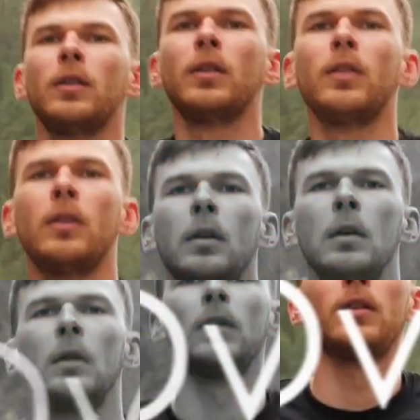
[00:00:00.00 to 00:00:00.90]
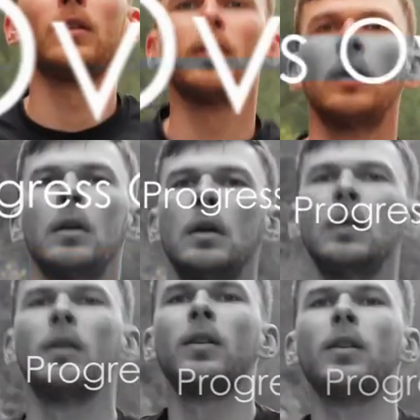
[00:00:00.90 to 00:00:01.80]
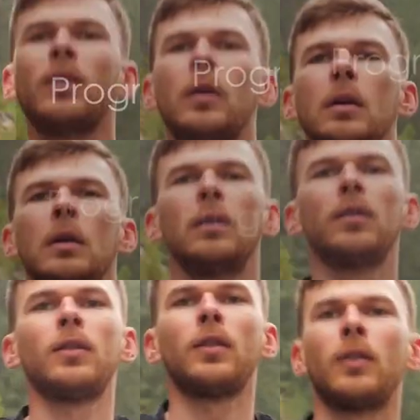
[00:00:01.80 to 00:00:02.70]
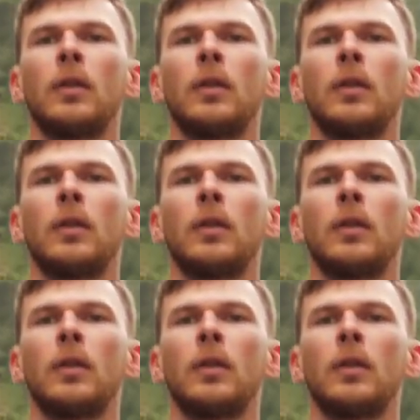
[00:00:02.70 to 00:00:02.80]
No one is perfect, and that's okay.